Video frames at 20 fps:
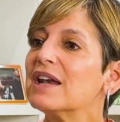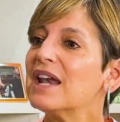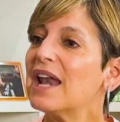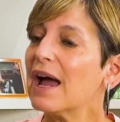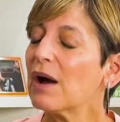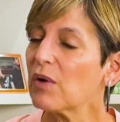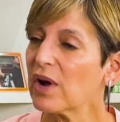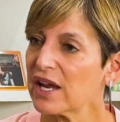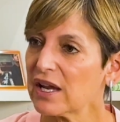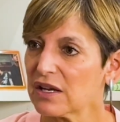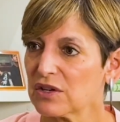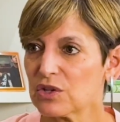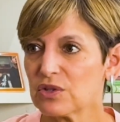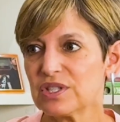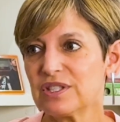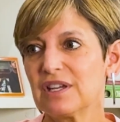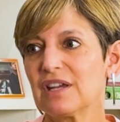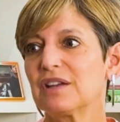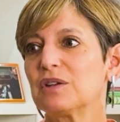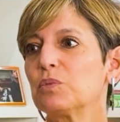now I
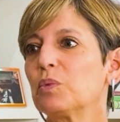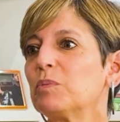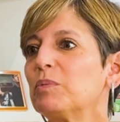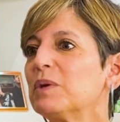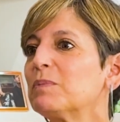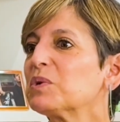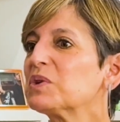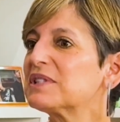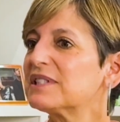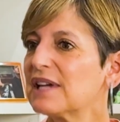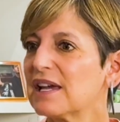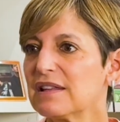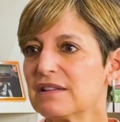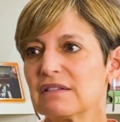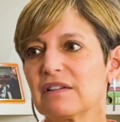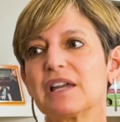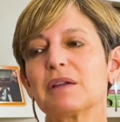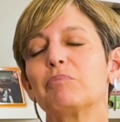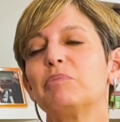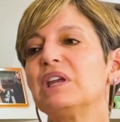understand when people say
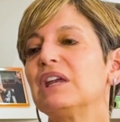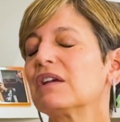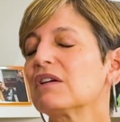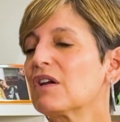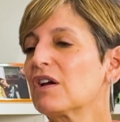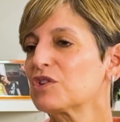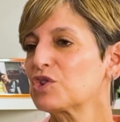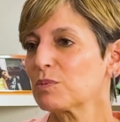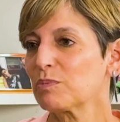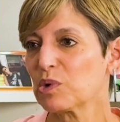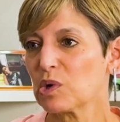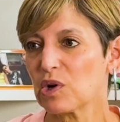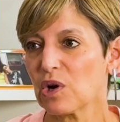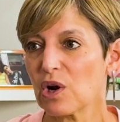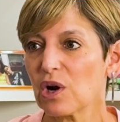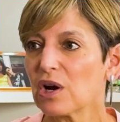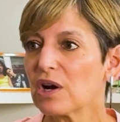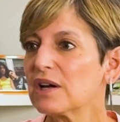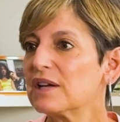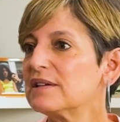that like being an
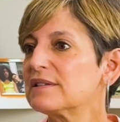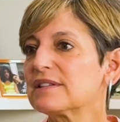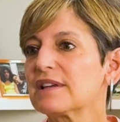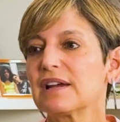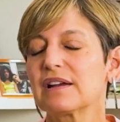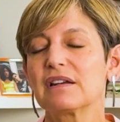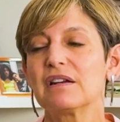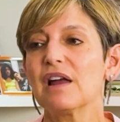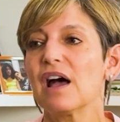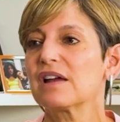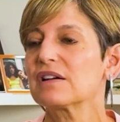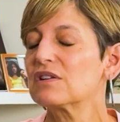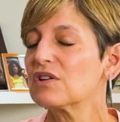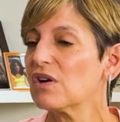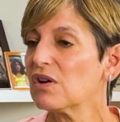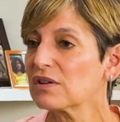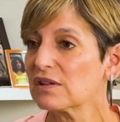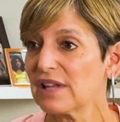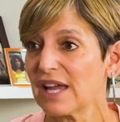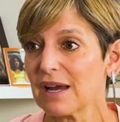entrepreneur is like not at
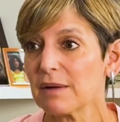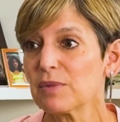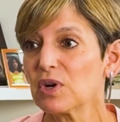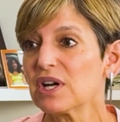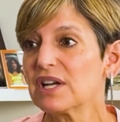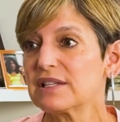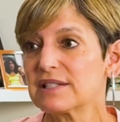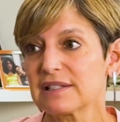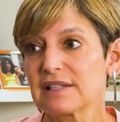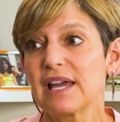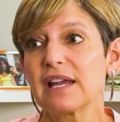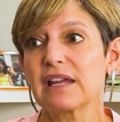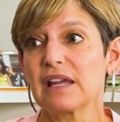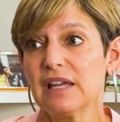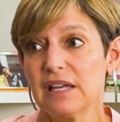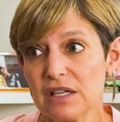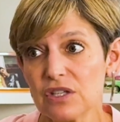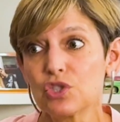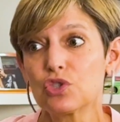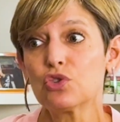all glamorous. Like
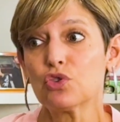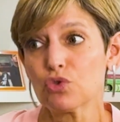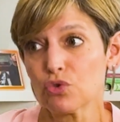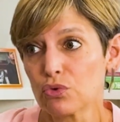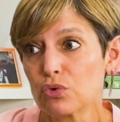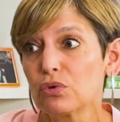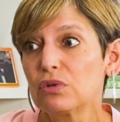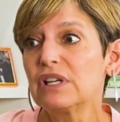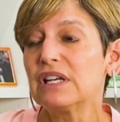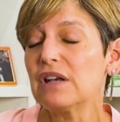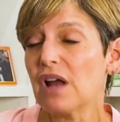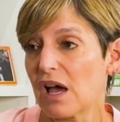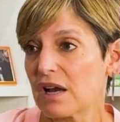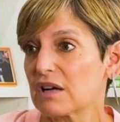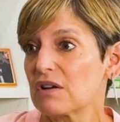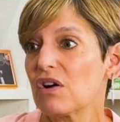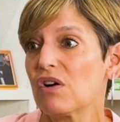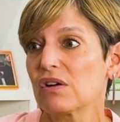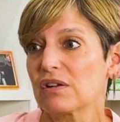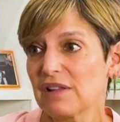it is truly
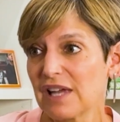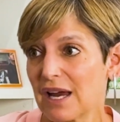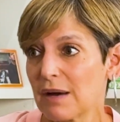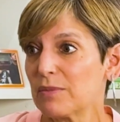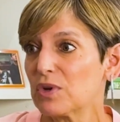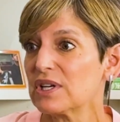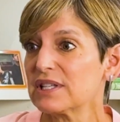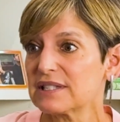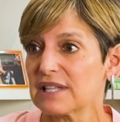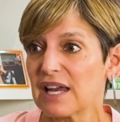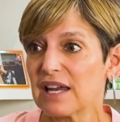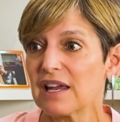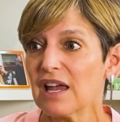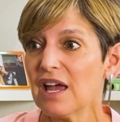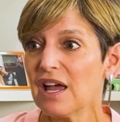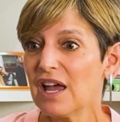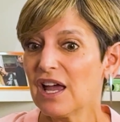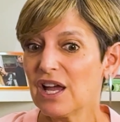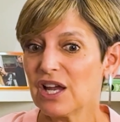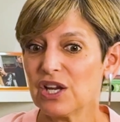not at all glamorous. Like,
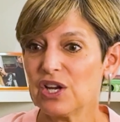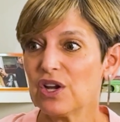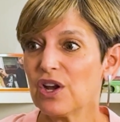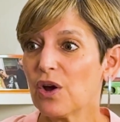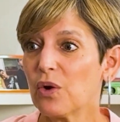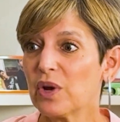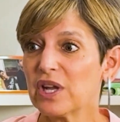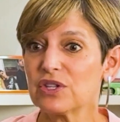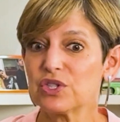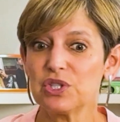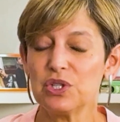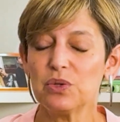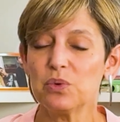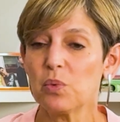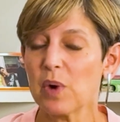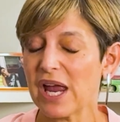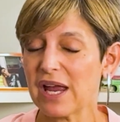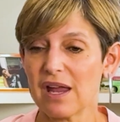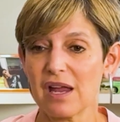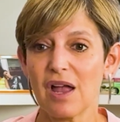it's
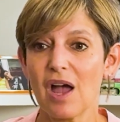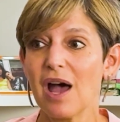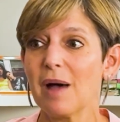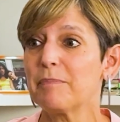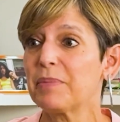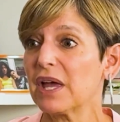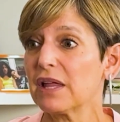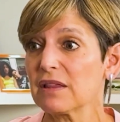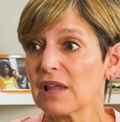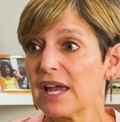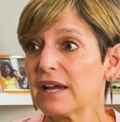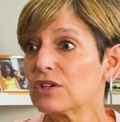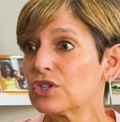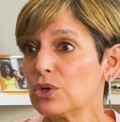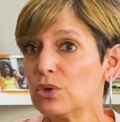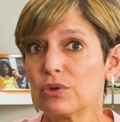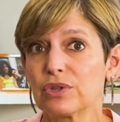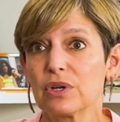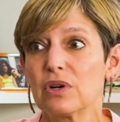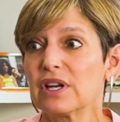you waking up at like
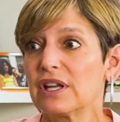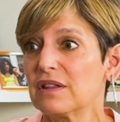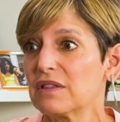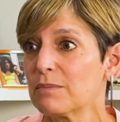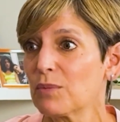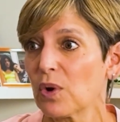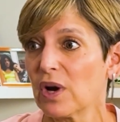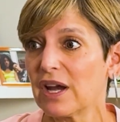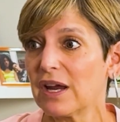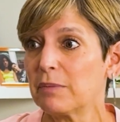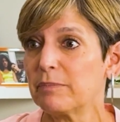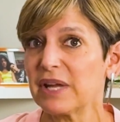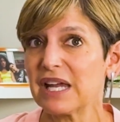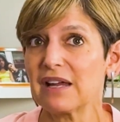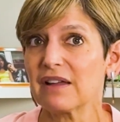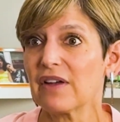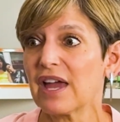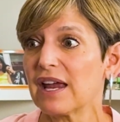2:30 in the morning being